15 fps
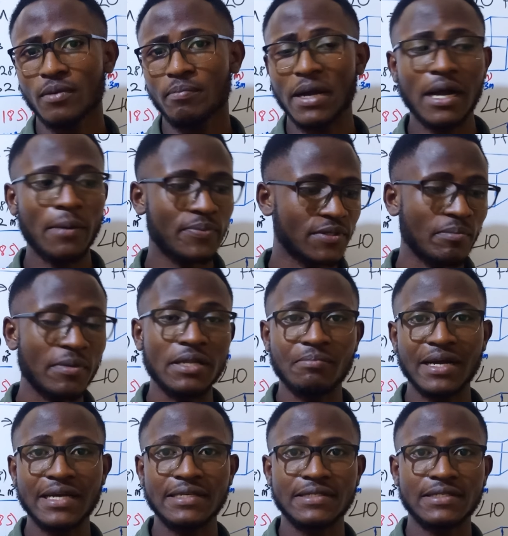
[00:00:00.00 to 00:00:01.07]
perhaps
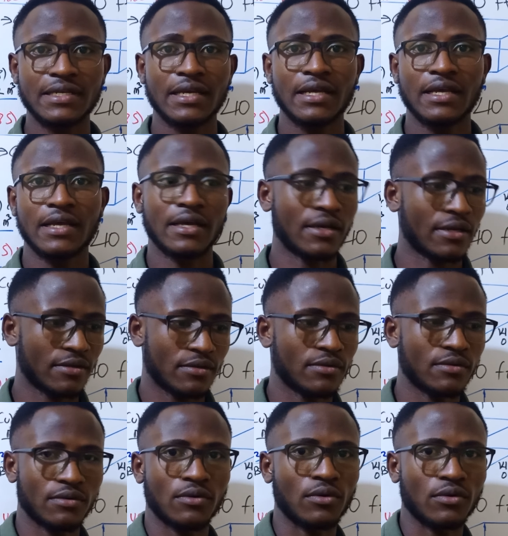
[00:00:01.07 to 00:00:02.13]
minimize
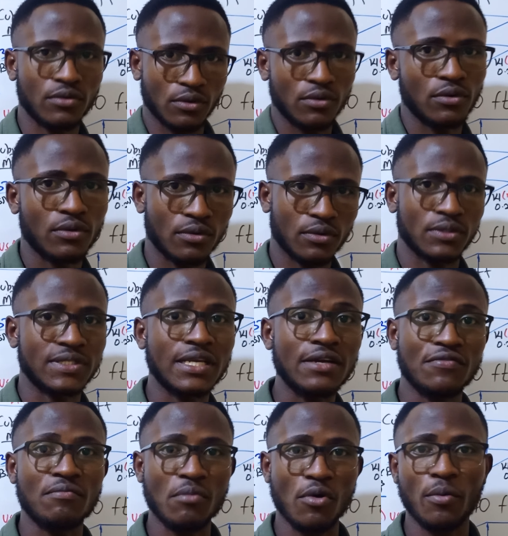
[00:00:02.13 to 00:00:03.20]
or
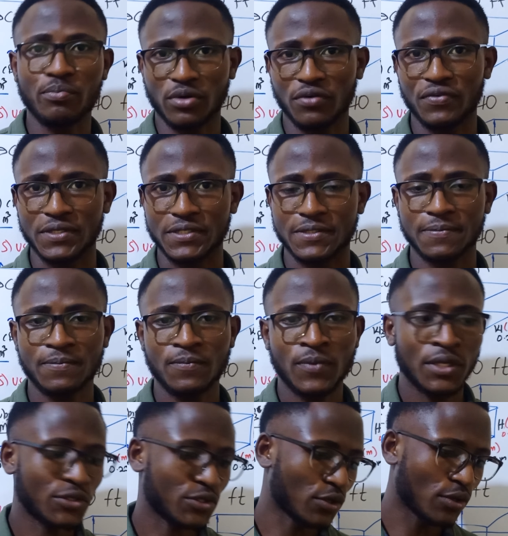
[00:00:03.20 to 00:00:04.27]
save more profits.
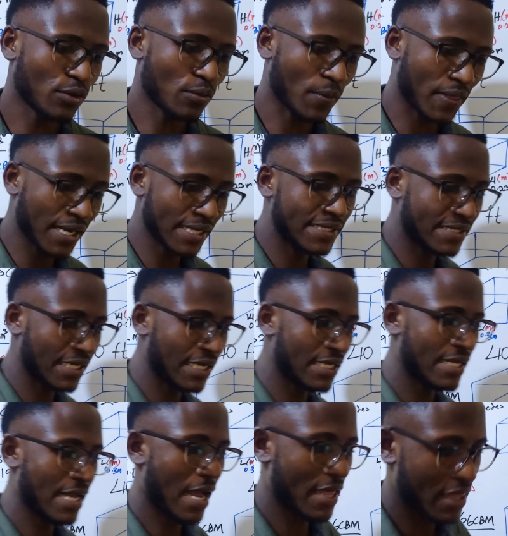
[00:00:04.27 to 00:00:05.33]
So with that
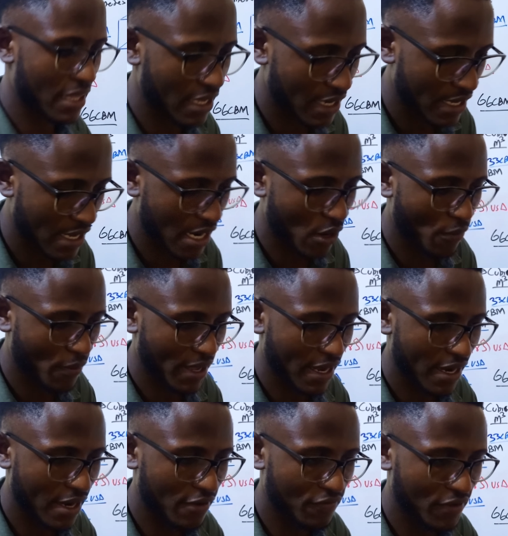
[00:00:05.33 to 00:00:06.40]
said, I think now we
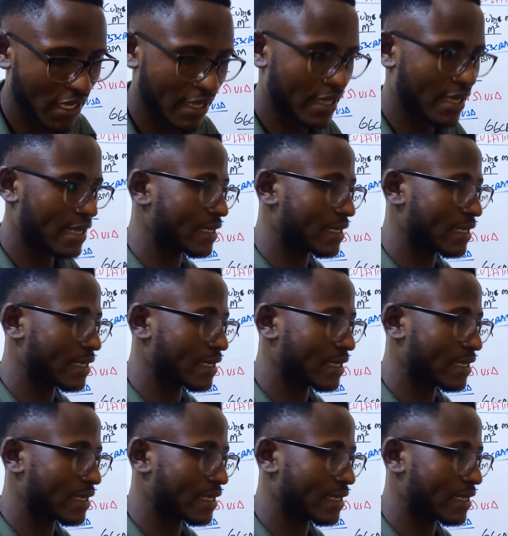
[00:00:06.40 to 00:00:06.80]
have a clear